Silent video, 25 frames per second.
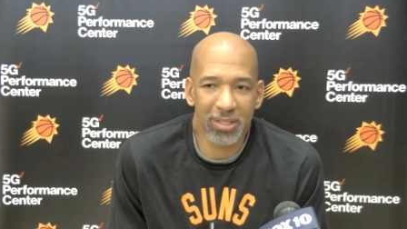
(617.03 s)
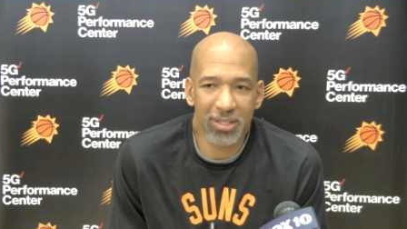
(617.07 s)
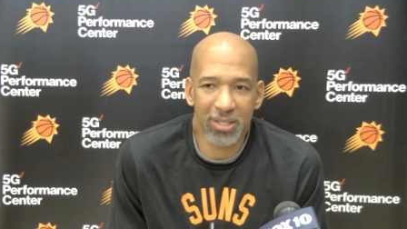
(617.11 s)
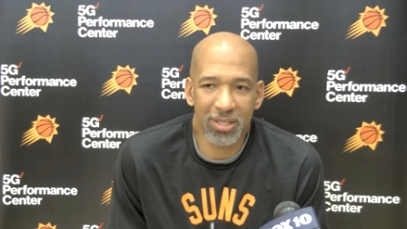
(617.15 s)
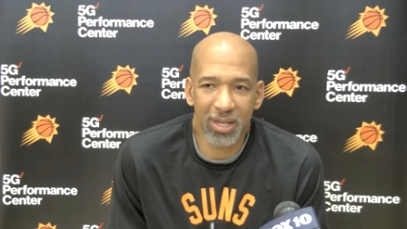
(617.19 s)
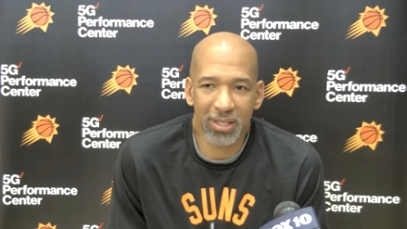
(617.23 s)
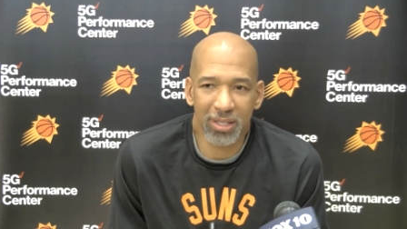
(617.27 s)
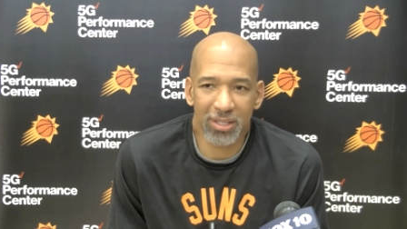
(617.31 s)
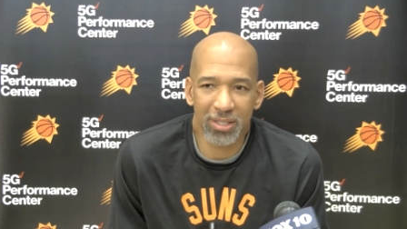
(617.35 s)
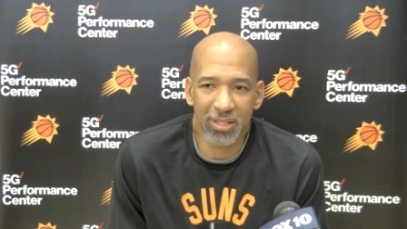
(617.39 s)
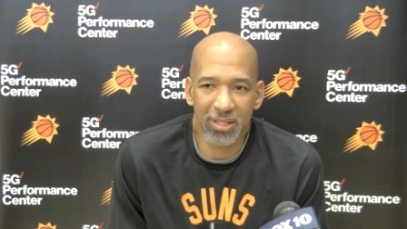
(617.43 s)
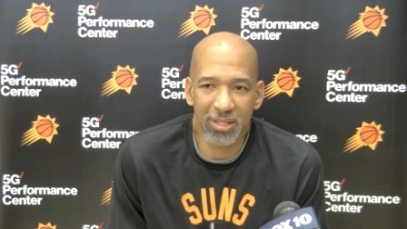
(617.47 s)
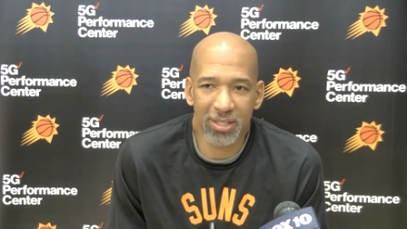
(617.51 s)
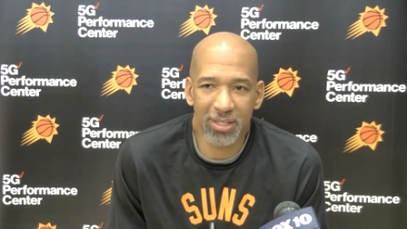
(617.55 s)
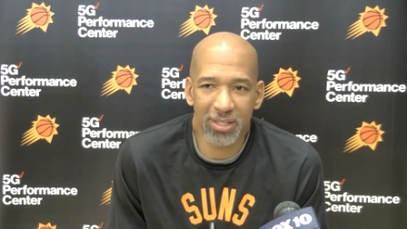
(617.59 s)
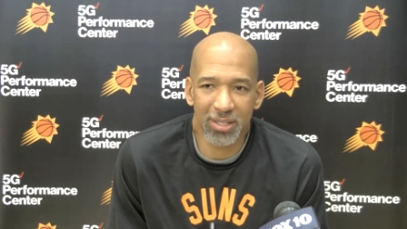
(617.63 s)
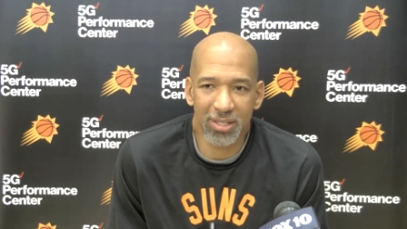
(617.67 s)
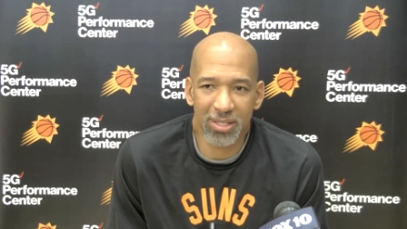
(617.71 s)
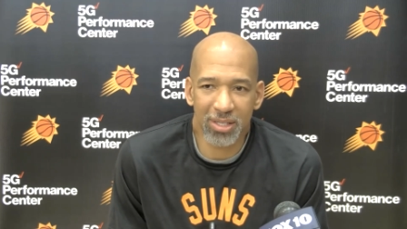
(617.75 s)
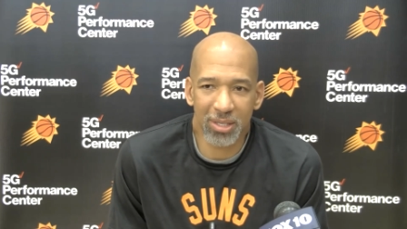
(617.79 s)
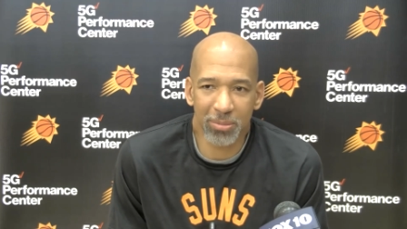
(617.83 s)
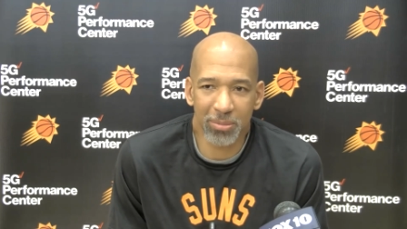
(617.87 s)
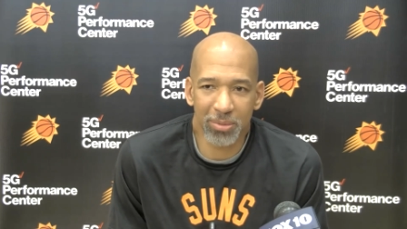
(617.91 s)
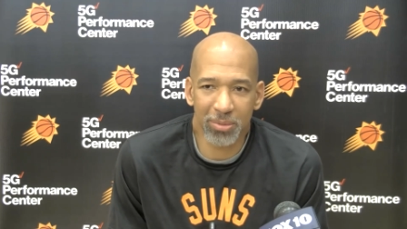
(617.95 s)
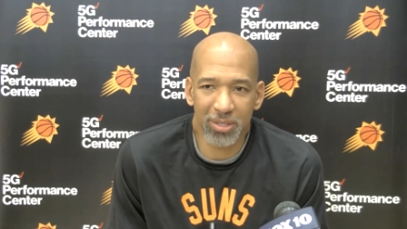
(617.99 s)
Texas in the
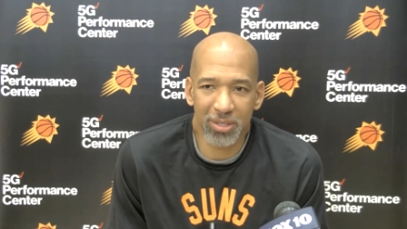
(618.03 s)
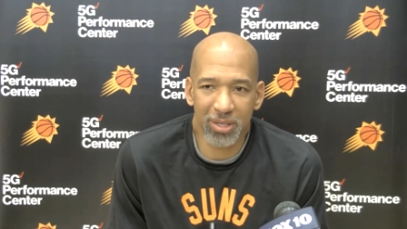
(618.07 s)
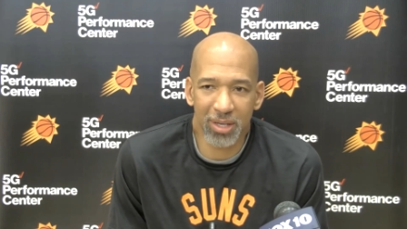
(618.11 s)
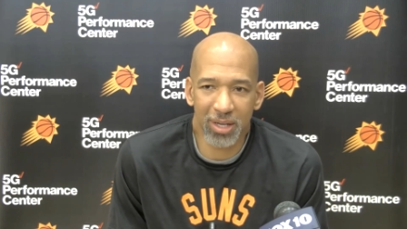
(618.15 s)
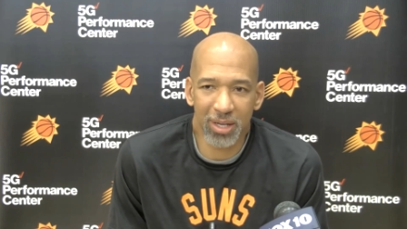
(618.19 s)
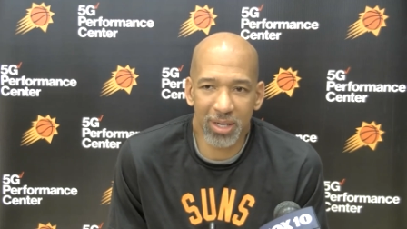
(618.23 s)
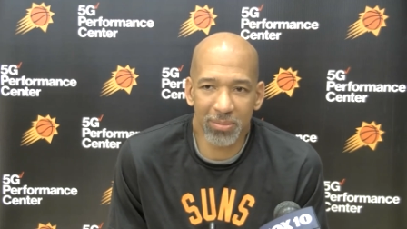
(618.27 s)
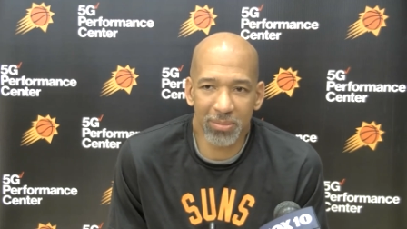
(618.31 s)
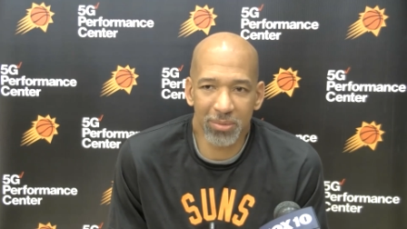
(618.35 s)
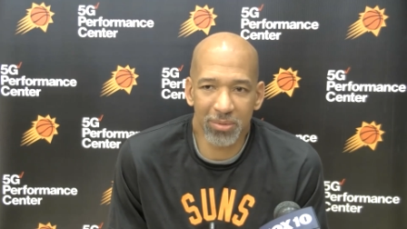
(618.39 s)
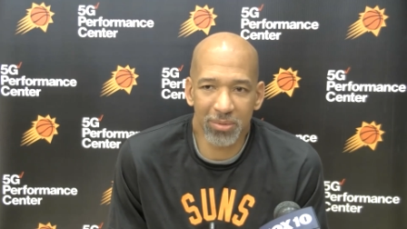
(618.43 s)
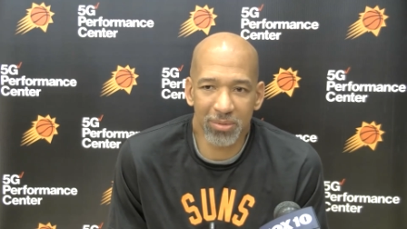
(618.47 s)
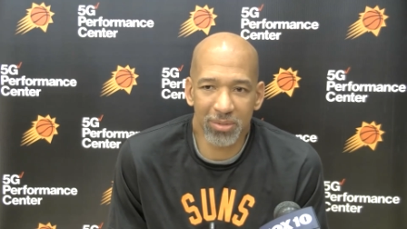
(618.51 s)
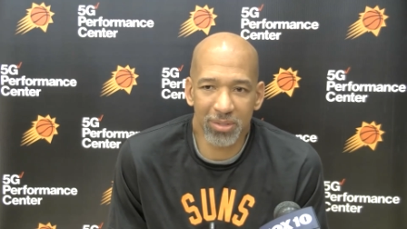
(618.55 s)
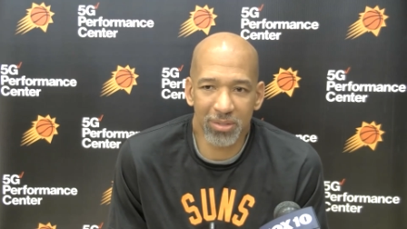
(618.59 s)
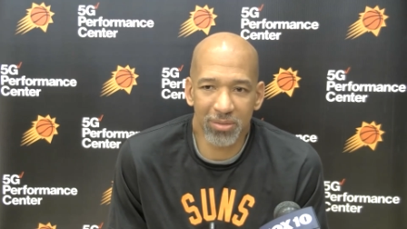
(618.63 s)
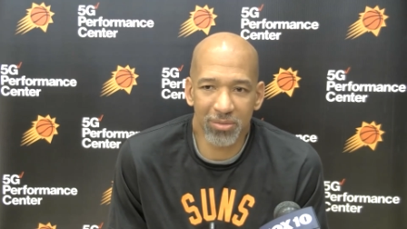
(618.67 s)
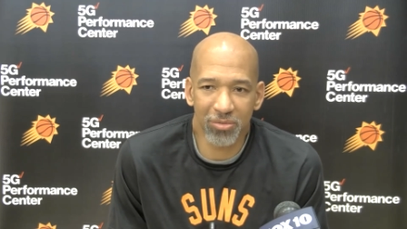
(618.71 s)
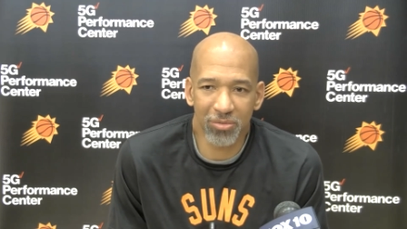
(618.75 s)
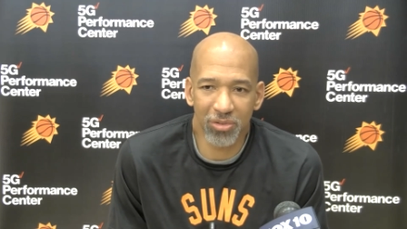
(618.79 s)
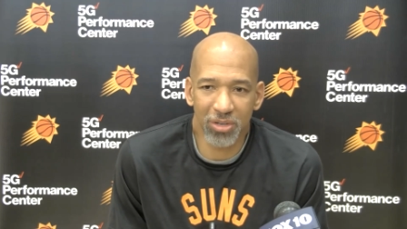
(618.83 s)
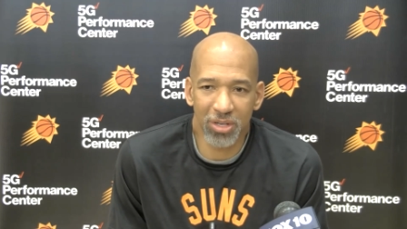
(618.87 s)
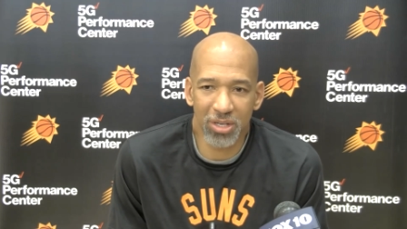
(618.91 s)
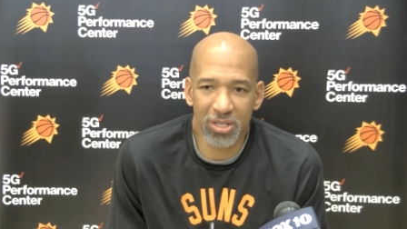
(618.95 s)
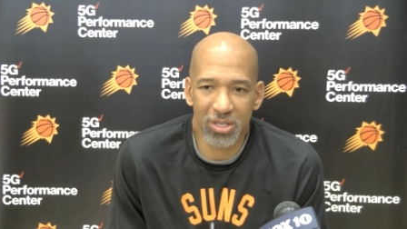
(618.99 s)
summertime to
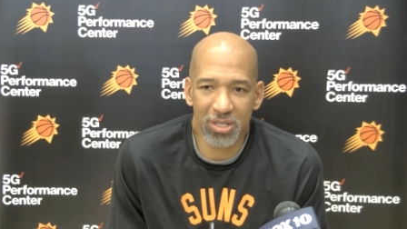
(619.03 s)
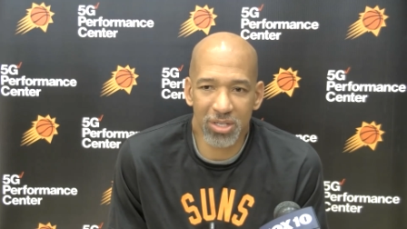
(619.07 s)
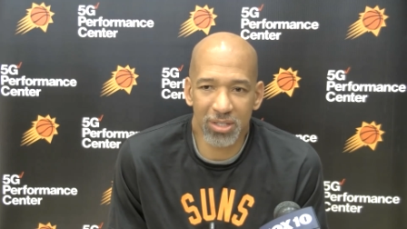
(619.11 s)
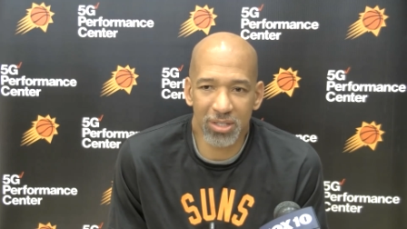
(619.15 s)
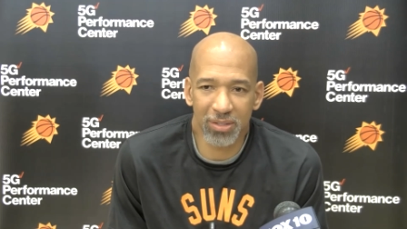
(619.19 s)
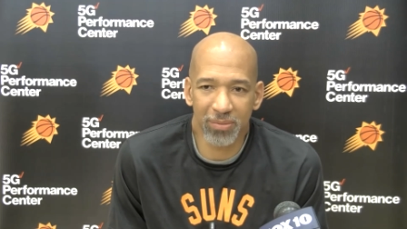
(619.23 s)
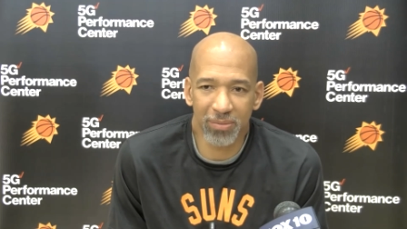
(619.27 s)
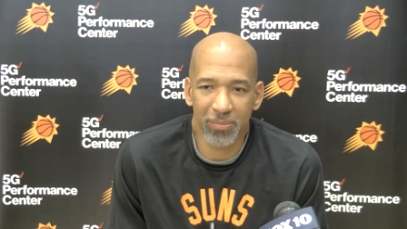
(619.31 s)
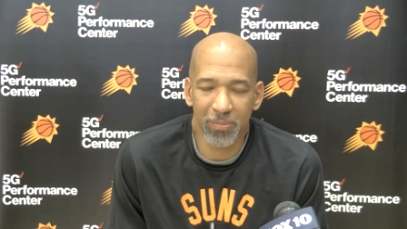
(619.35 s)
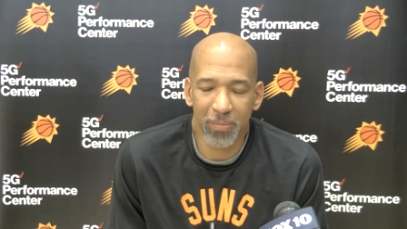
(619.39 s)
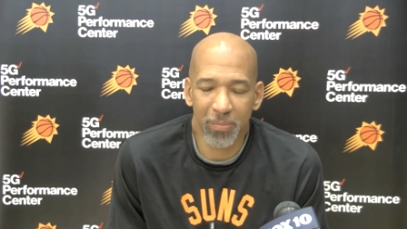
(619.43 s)
fish and